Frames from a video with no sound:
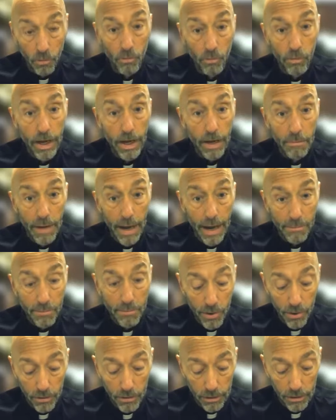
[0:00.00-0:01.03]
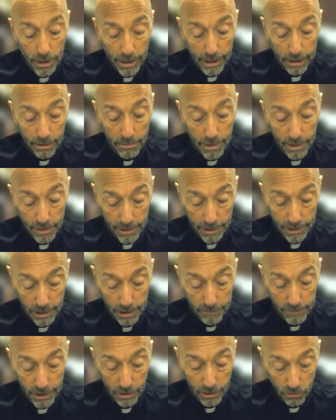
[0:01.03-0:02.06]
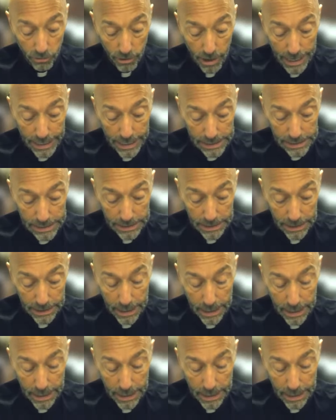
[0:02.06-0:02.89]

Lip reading: we may proclaim the living Christ